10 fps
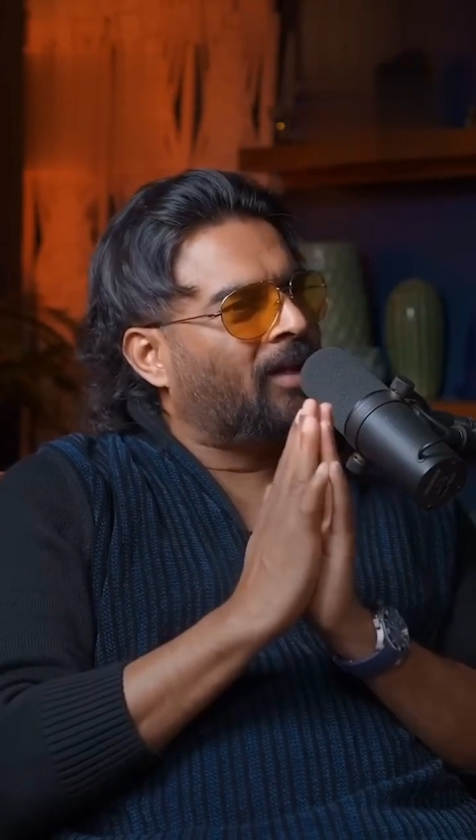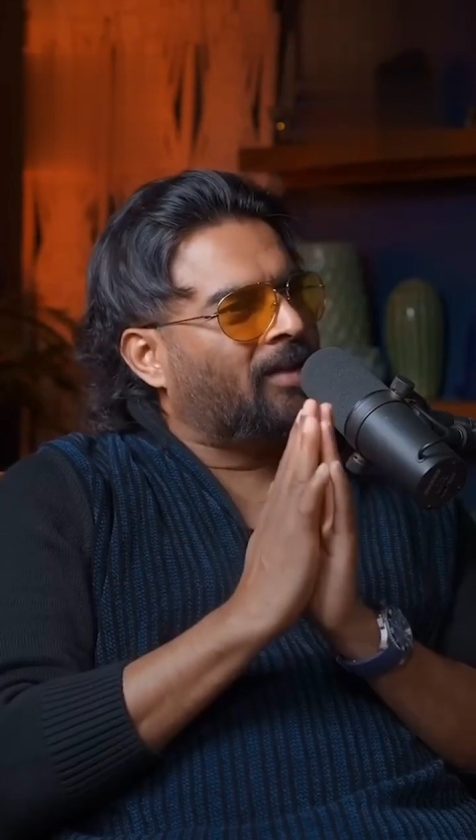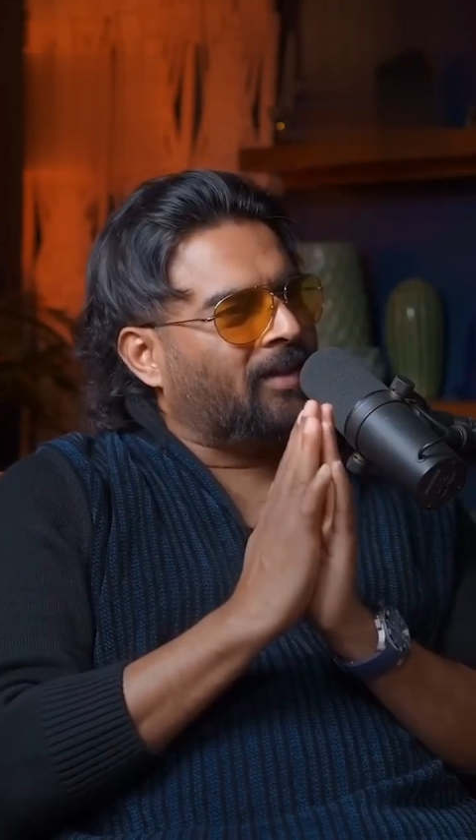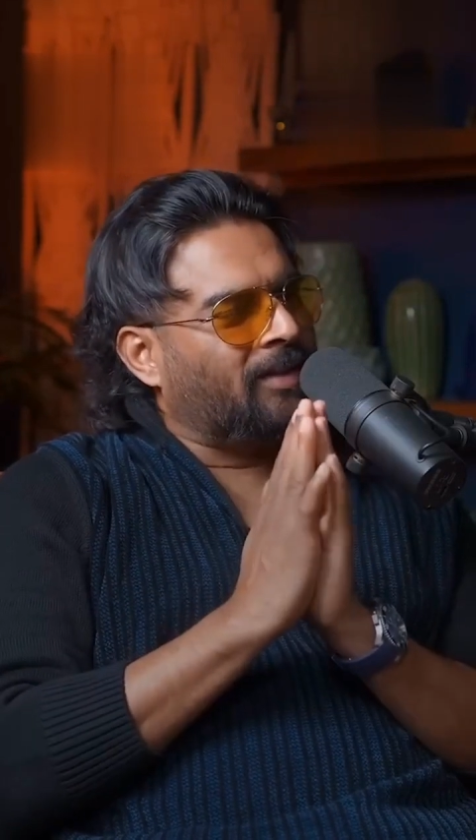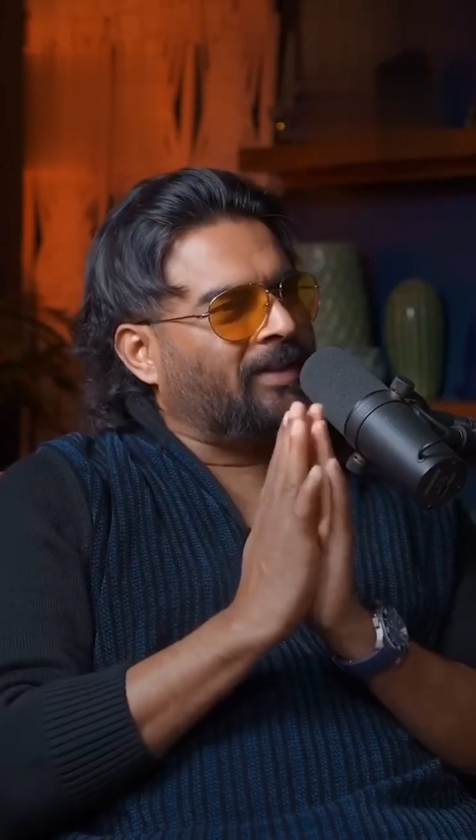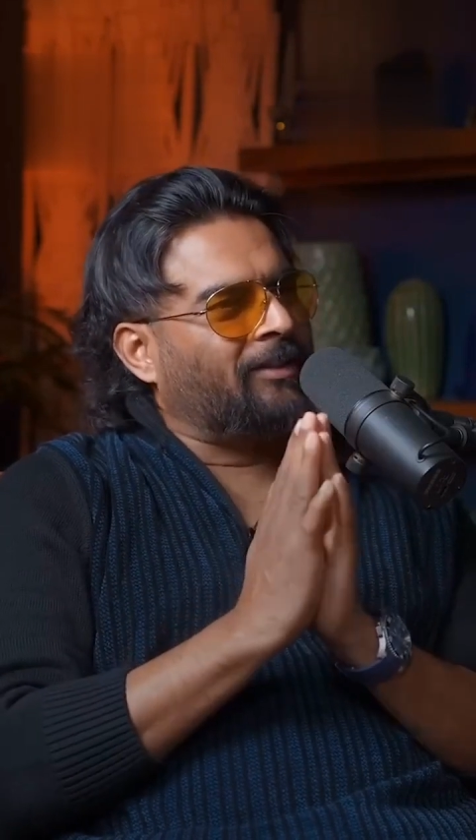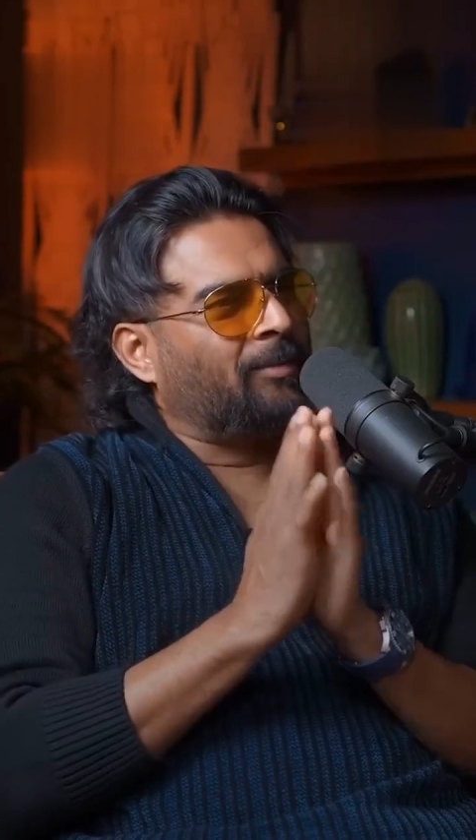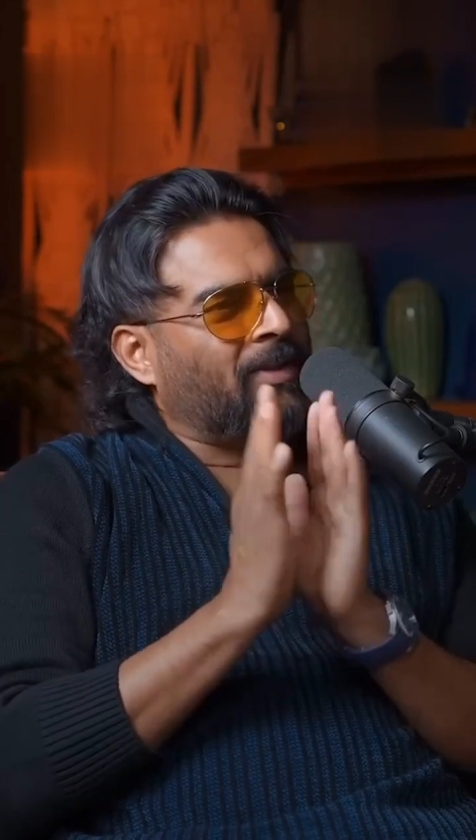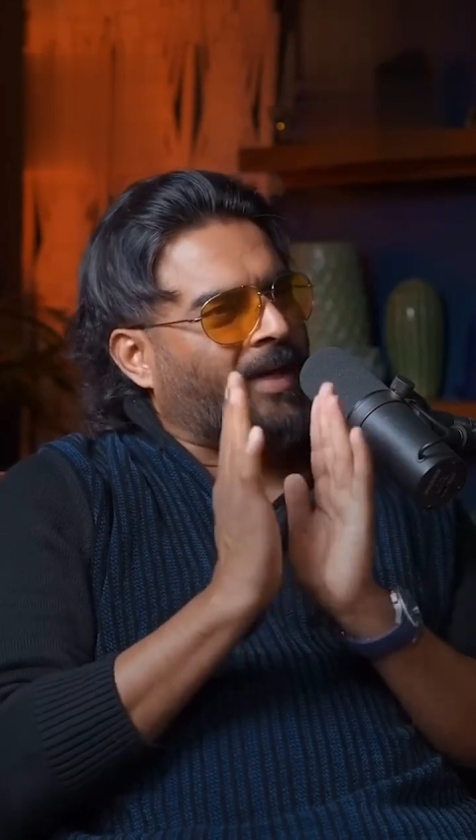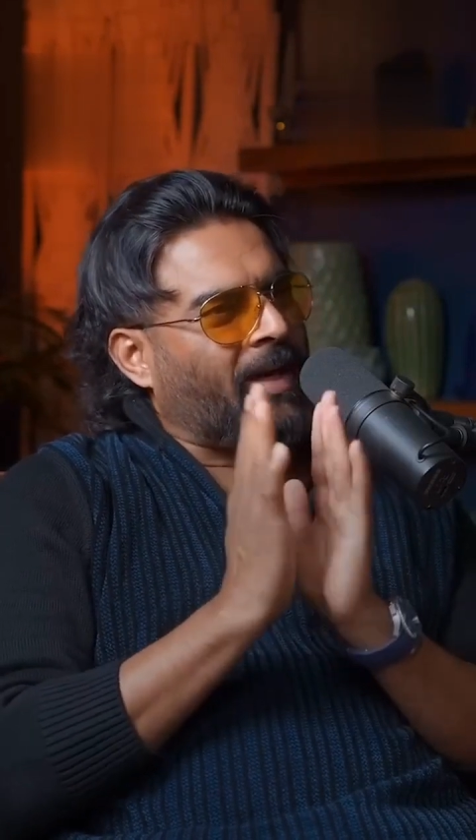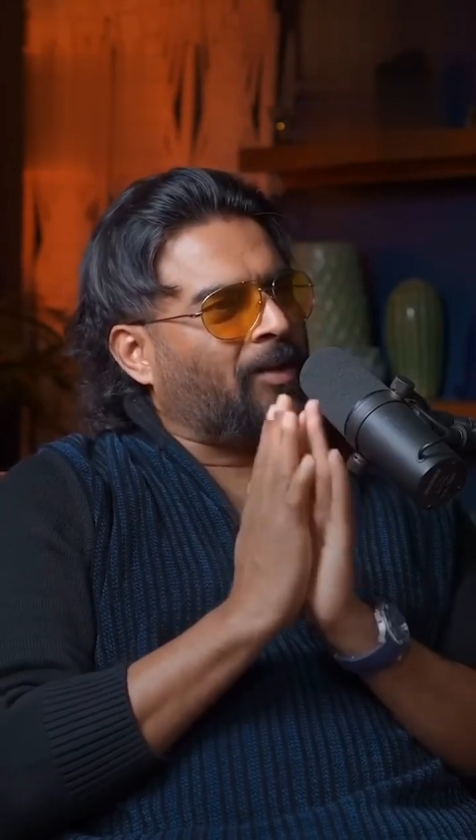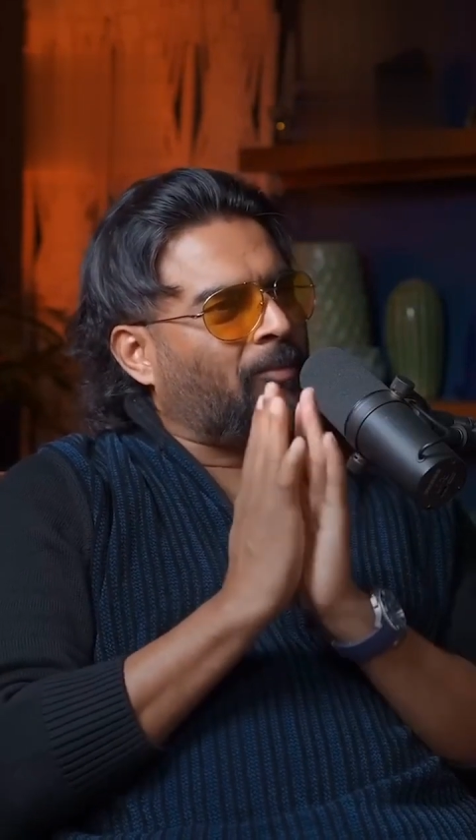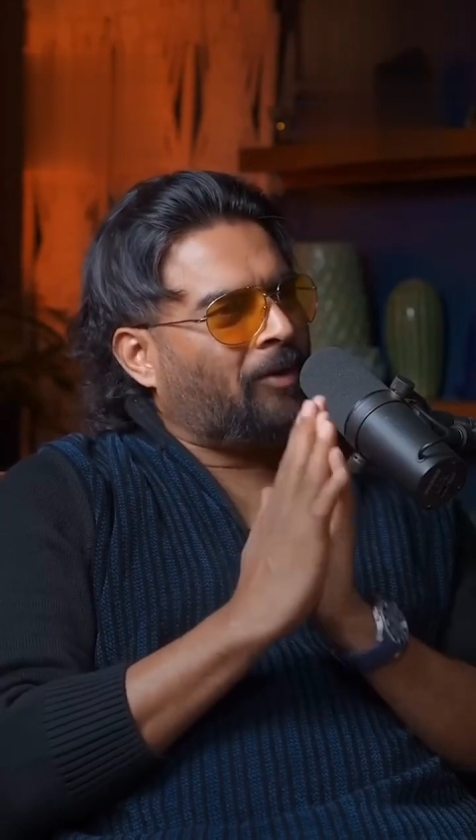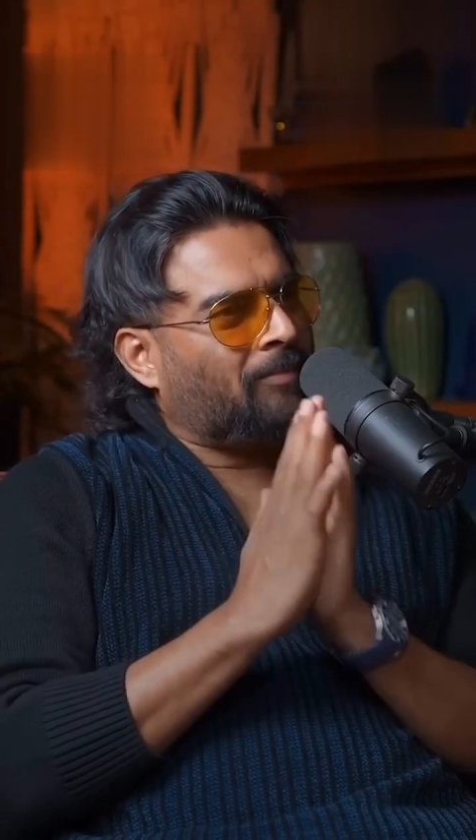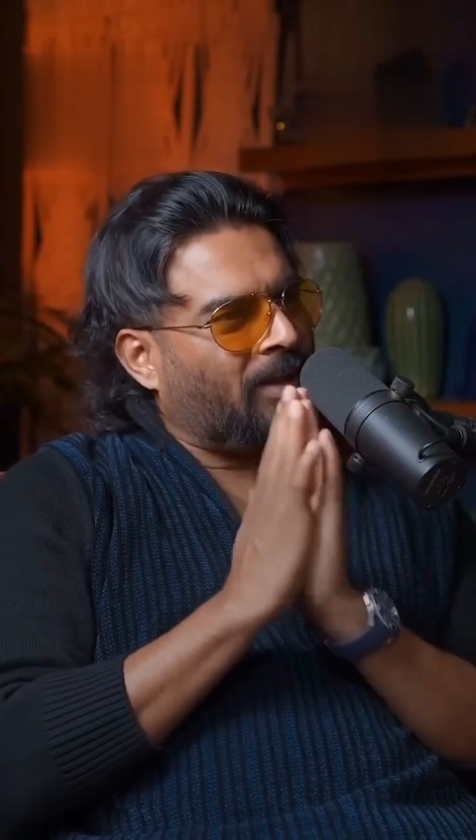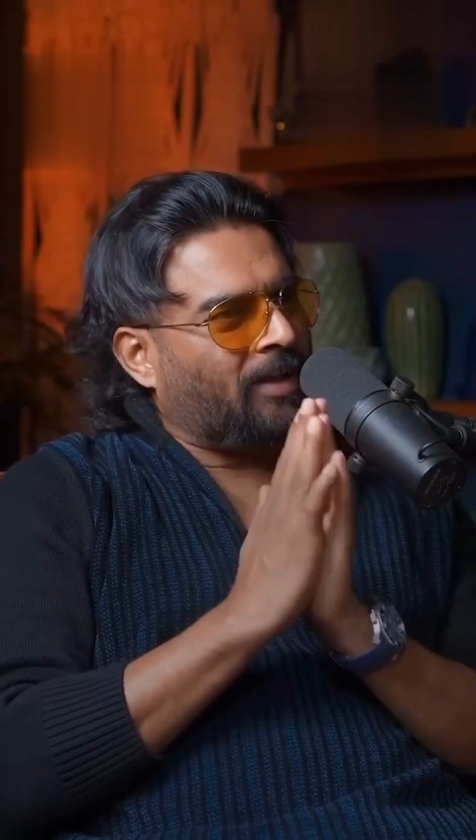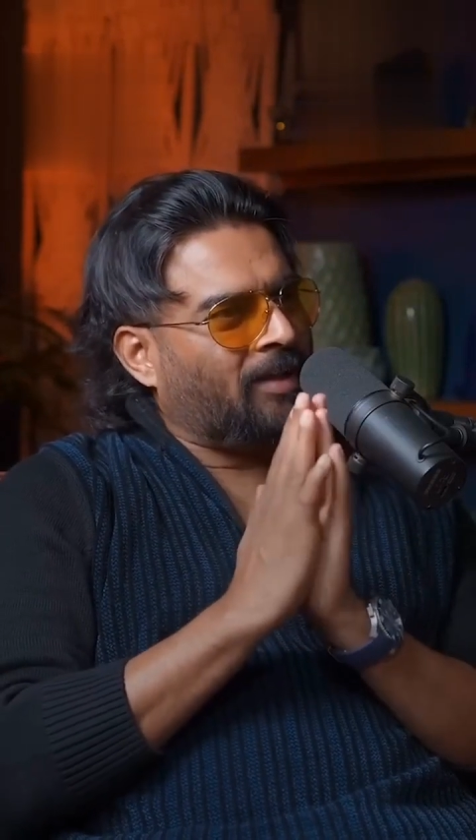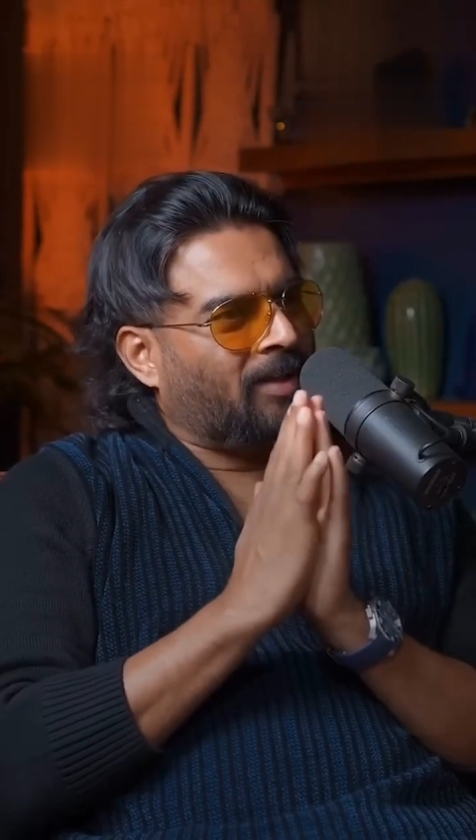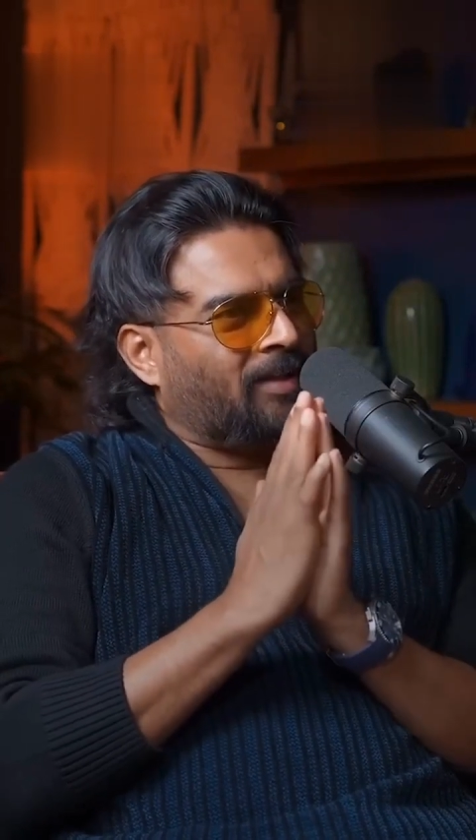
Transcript: that He's given me the right amount of money